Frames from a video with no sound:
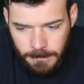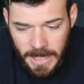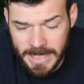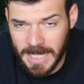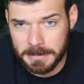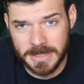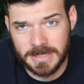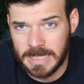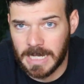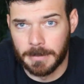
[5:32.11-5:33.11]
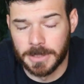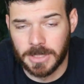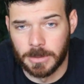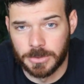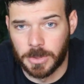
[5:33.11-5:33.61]
And he had been seeing how much
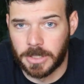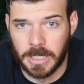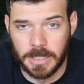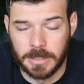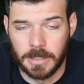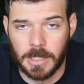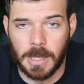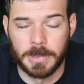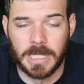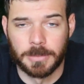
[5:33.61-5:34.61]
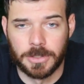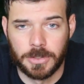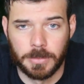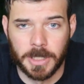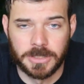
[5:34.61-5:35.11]
I was working and not being able to
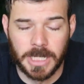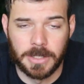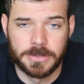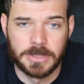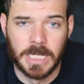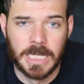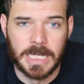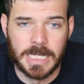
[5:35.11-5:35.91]
do much else.